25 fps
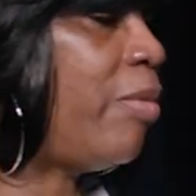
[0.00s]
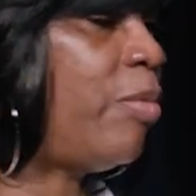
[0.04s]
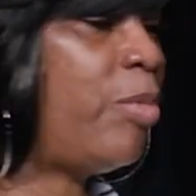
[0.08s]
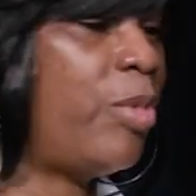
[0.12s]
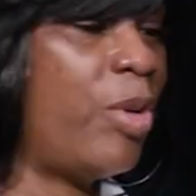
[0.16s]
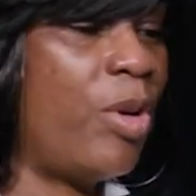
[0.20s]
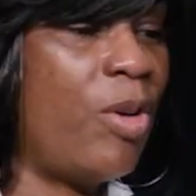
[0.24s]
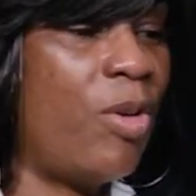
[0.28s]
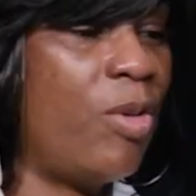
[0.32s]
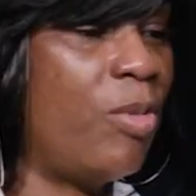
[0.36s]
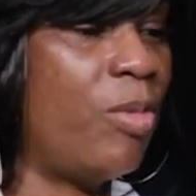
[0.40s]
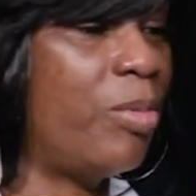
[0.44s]

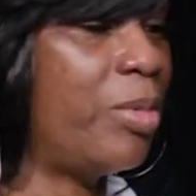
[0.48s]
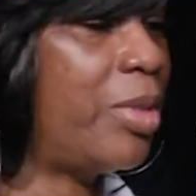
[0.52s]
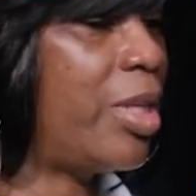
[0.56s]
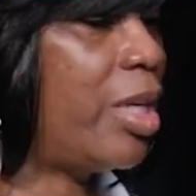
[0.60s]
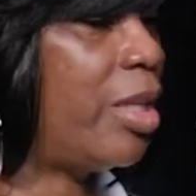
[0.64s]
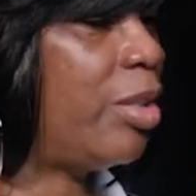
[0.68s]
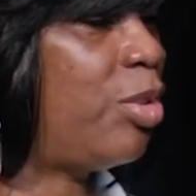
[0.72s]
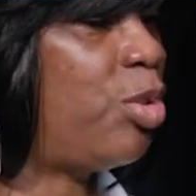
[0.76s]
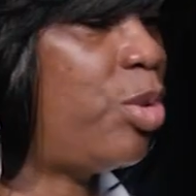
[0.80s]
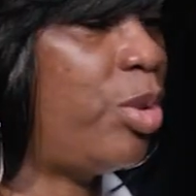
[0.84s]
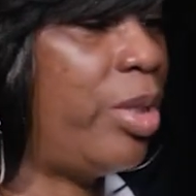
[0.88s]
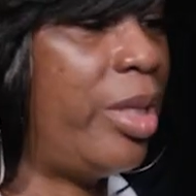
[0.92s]
your home
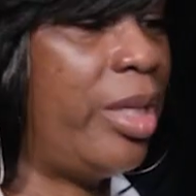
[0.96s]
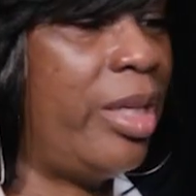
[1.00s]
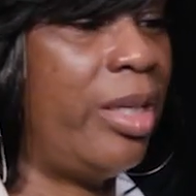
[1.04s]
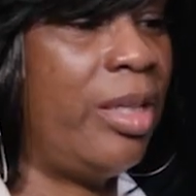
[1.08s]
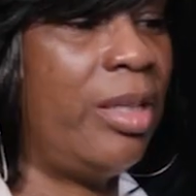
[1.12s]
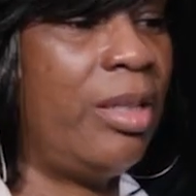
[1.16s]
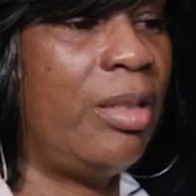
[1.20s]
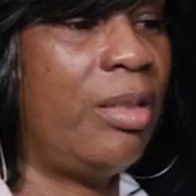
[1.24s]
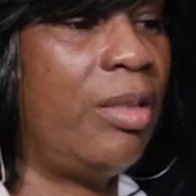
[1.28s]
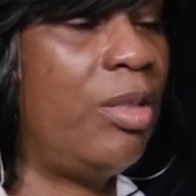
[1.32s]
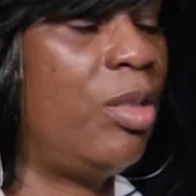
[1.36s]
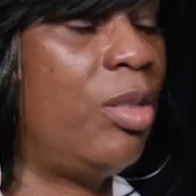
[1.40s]

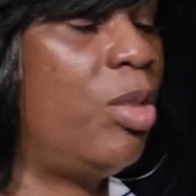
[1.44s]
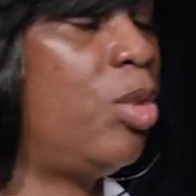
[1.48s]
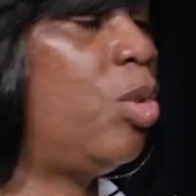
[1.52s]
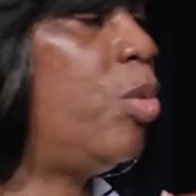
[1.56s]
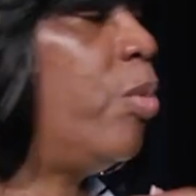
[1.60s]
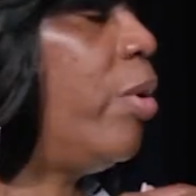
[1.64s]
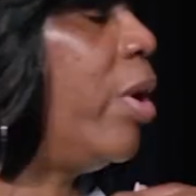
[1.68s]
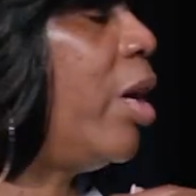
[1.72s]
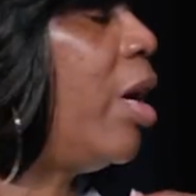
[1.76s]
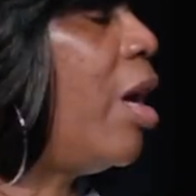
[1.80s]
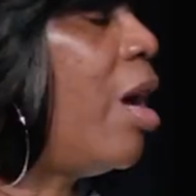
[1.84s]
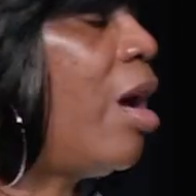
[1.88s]
country, you
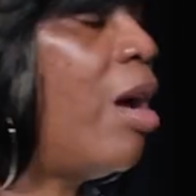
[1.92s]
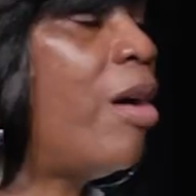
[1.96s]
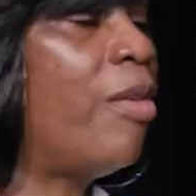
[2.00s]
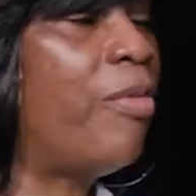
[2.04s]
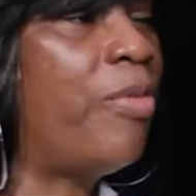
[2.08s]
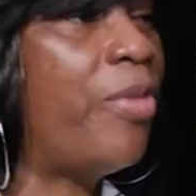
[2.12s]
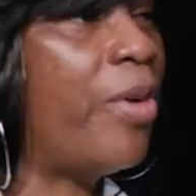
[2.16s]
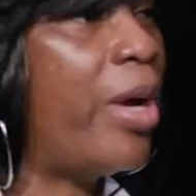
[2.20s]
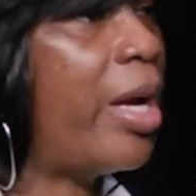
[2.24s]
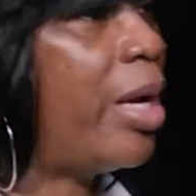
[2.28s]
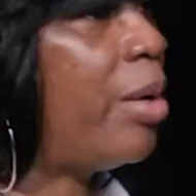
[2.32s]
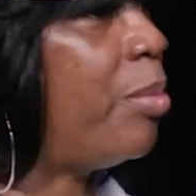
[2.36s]
were gone
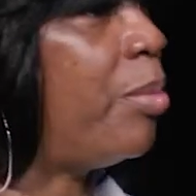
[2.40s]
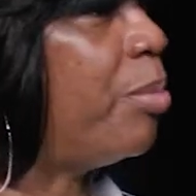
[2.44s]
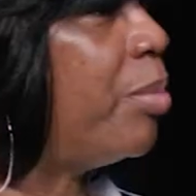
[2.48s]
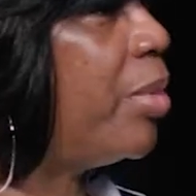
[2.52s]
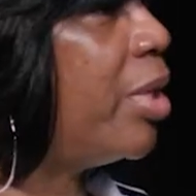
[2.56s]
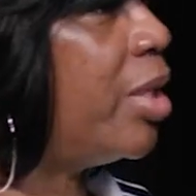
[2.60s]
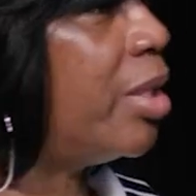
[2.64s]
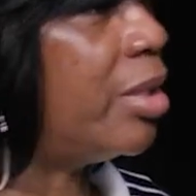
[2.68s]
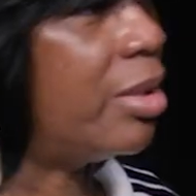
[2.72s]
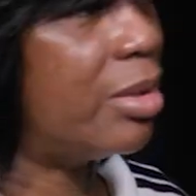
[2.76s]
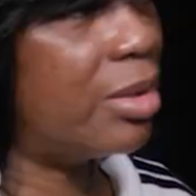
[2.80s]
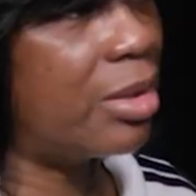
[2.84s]
for 8
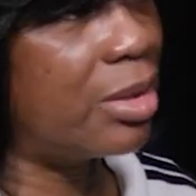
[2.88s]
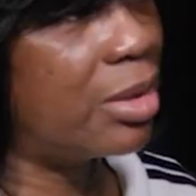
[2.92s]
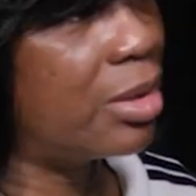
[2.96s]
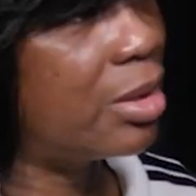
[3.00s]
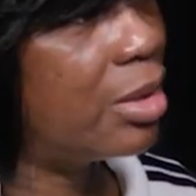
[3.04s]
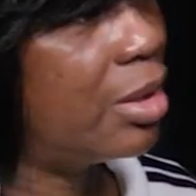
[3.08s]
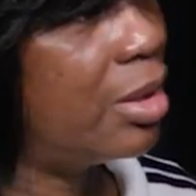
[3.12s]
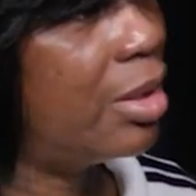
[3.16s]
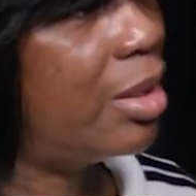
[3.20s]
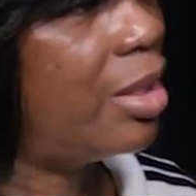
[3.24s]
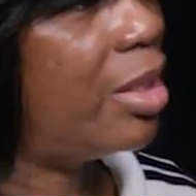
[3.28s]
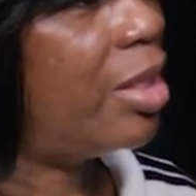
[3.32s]
months,
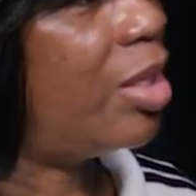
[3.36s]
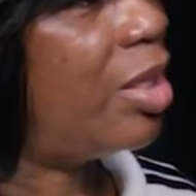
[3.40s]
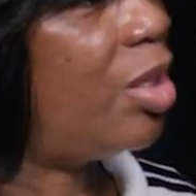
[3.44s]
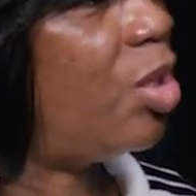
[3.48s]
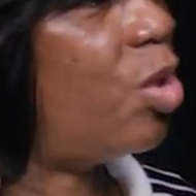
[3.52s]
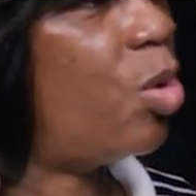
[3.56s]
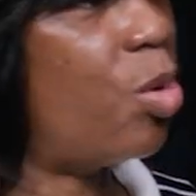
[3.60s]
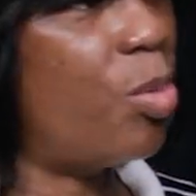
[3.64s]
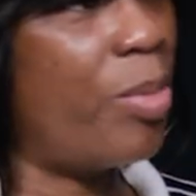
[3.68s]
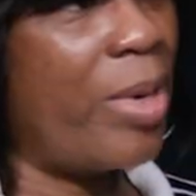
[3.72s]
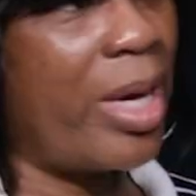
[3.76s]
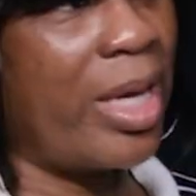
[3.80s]

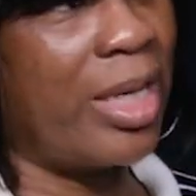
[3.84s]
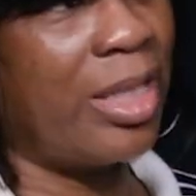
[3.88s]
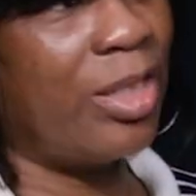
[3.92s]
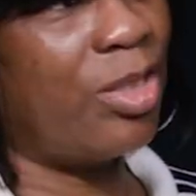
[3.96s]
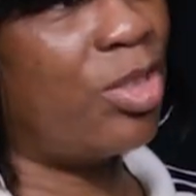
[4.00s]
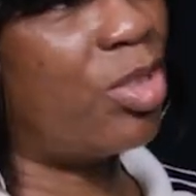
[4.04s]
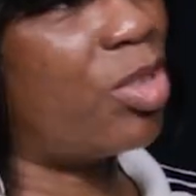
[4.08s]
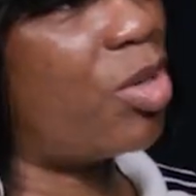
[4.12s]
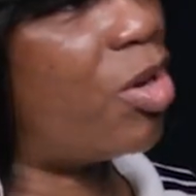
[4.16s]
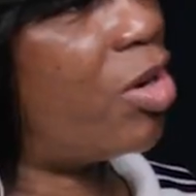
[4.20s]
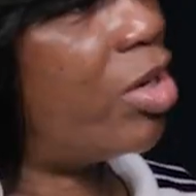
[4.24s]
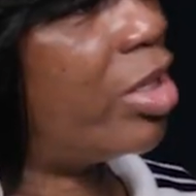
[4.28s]
nobody
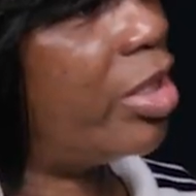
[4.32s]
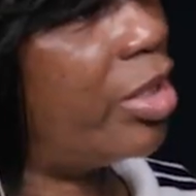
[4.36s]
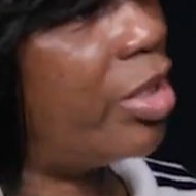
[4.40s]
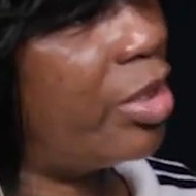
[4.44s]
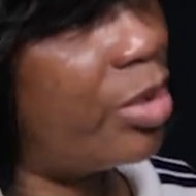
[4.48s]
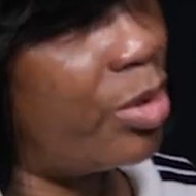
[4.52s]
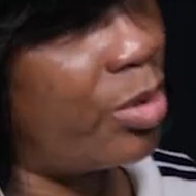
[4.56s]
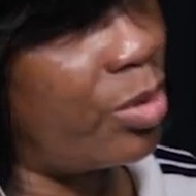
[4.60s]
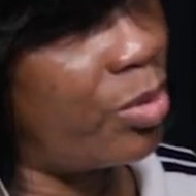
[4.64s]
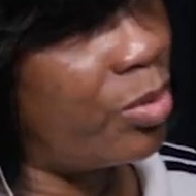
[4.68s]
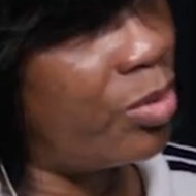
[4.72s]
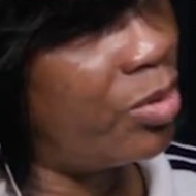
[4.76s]
saw
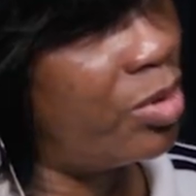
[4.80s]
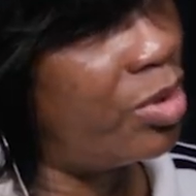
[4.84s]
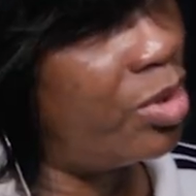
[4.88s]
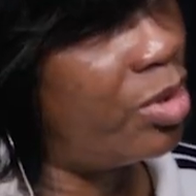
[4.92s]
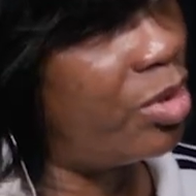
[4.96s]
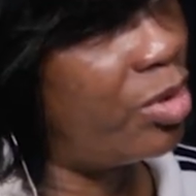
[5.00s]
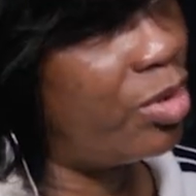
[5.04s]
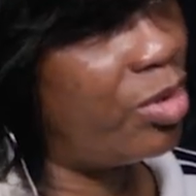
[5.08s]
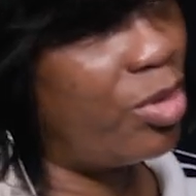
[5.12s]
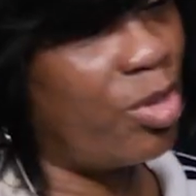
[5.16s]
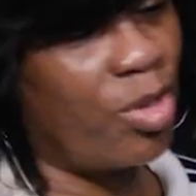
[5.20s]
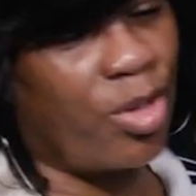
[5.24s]
you,
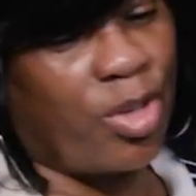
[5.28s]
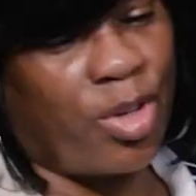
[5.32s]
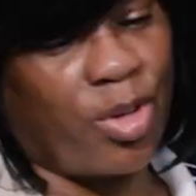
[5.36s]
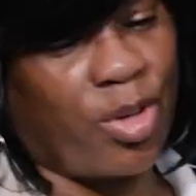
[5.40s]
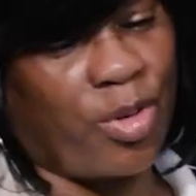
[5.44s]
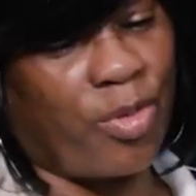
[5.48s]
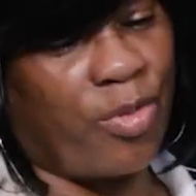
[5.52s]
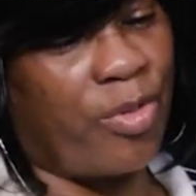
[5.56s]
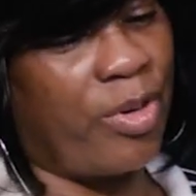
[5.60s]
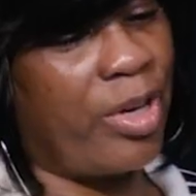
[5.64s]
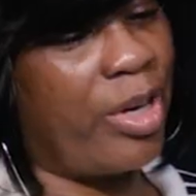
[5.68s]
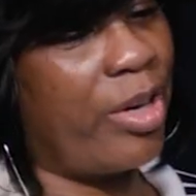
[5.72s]
your
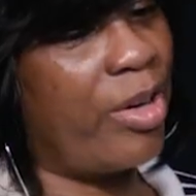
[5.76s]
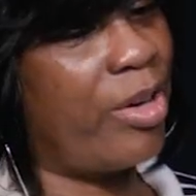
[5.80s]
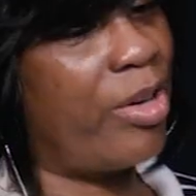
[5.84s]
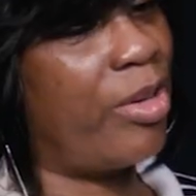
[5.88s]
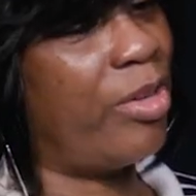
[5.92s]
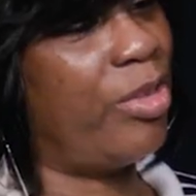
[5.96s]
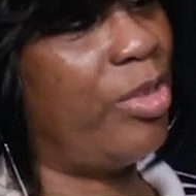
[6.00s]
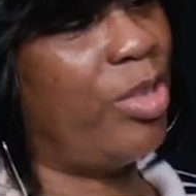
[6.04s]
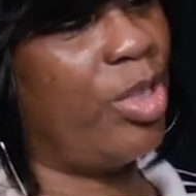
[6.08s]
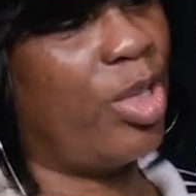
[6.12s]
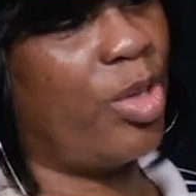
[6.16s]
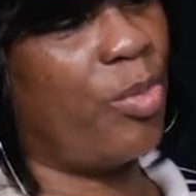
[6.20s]
career,
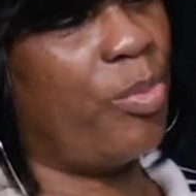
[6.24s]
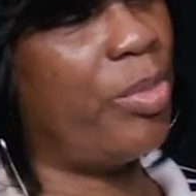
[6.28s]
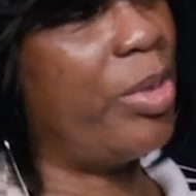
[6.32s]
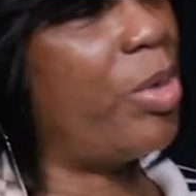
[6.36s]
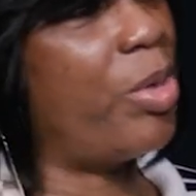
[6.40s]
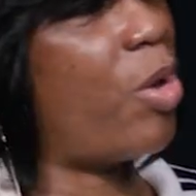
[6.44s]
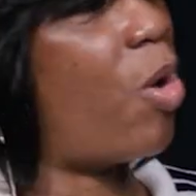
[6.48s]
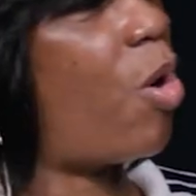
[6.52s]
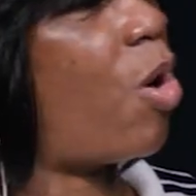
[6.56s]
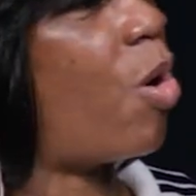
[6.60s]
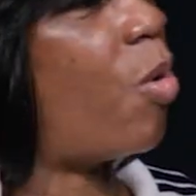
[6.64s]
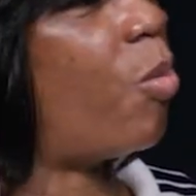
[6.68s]
you could be
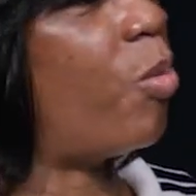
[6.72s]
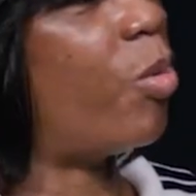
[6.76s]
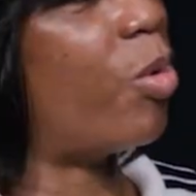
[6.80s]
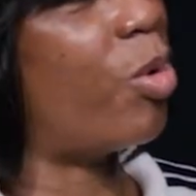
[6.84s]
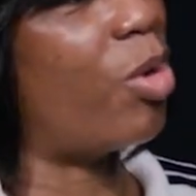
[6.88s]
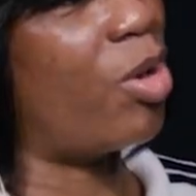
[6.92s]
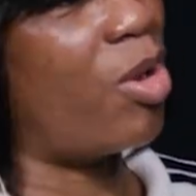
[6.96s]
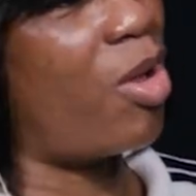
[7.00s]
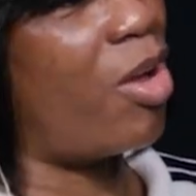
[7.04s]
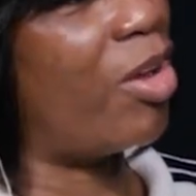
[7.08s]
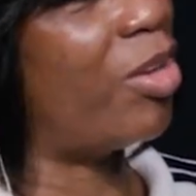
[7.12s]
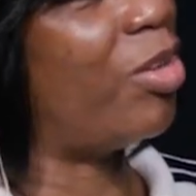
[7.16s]
all
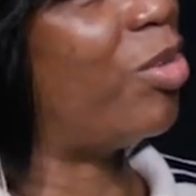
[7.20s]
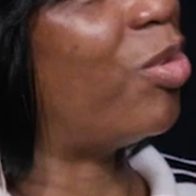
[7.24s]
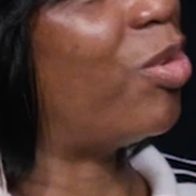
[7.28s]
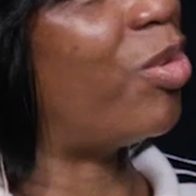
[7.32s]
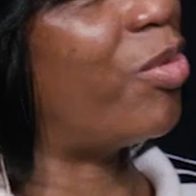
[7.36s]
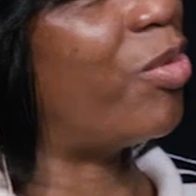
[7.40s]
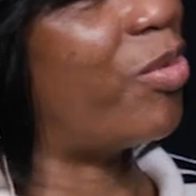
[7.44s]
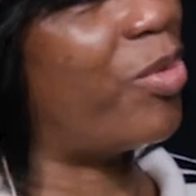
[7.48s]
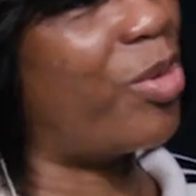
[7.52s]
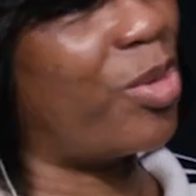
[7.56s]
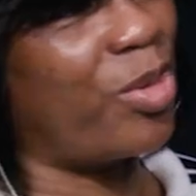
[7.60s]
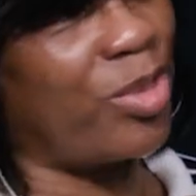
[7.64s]
world, all
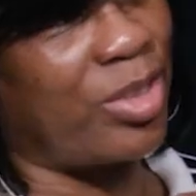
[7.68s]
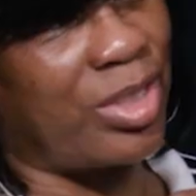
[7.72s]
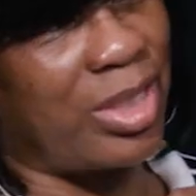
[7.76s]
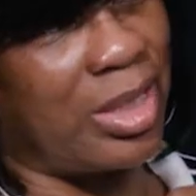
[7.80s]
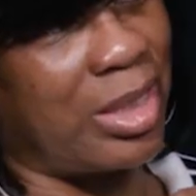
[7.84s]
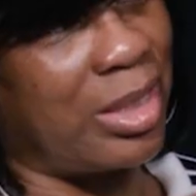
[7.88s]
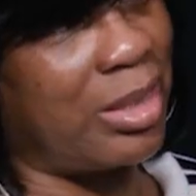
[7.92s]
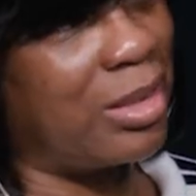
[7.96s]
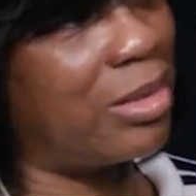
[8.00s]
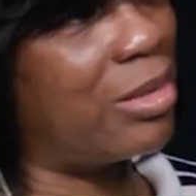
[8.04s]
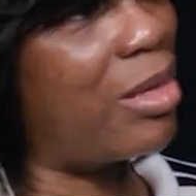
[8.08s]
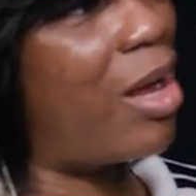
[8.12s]
universe, and
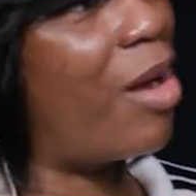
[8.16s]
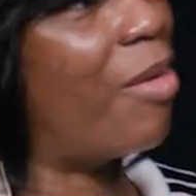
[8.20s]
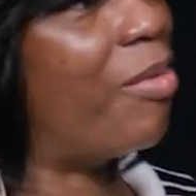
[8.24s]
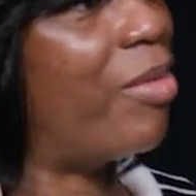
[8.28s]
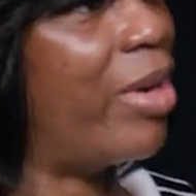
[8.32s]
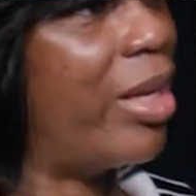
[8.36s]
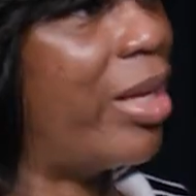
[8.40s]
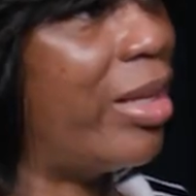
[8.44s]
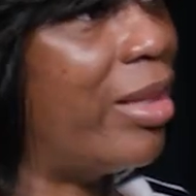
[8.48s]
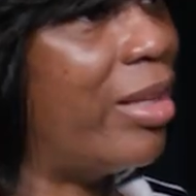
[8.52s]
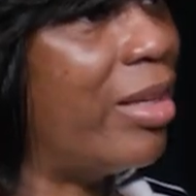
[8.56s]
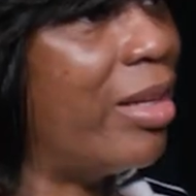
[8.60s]
it stopped
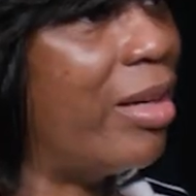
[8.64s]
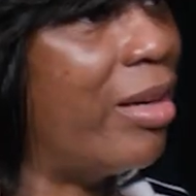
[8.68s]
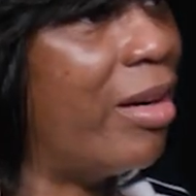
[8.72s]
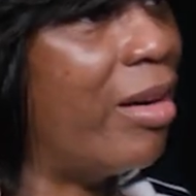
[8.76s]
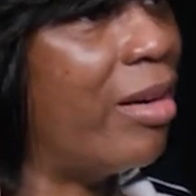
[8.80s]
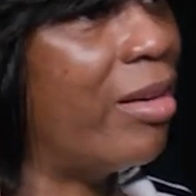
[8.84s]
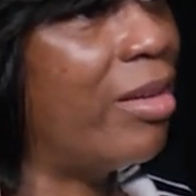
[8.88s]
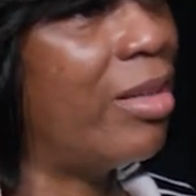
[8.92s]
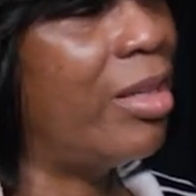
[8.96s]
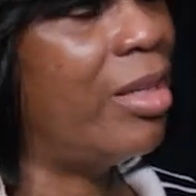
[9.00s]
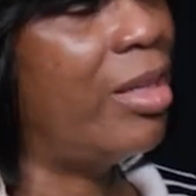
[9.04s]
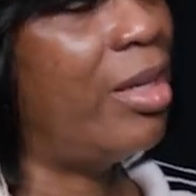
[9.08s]
right there.